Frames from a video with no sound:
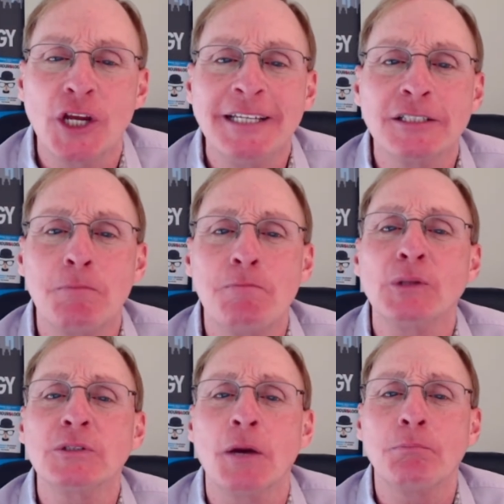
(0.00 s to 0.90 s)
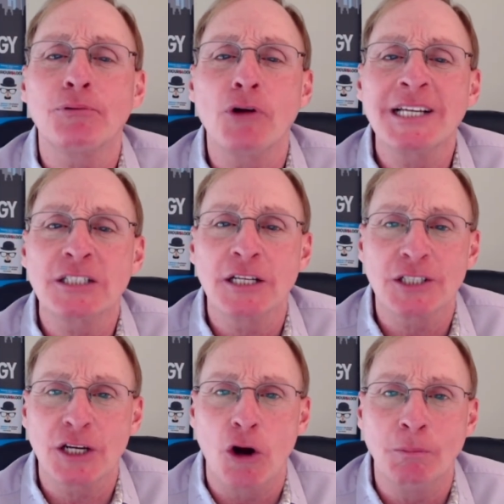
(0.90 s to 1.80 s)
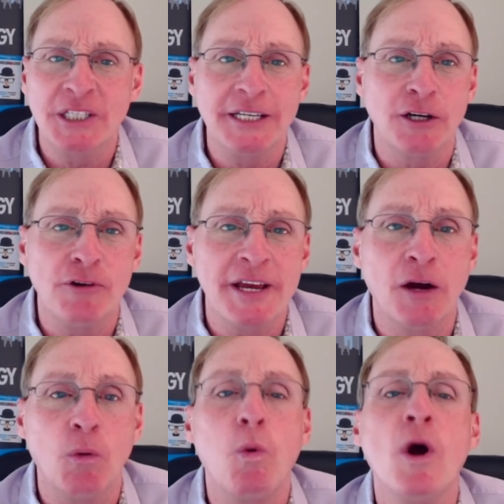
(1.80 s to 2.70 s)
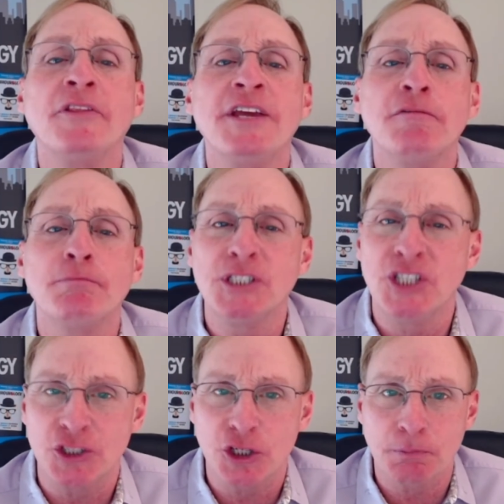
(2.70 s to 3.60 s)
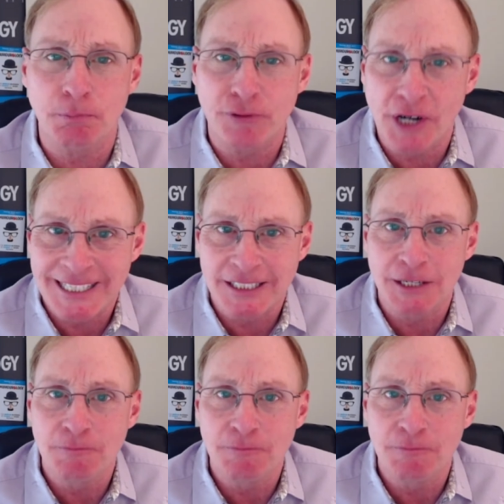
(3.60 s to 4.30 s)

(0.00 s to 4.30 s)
he has built a priceless comedy career worthy of prodigious praise.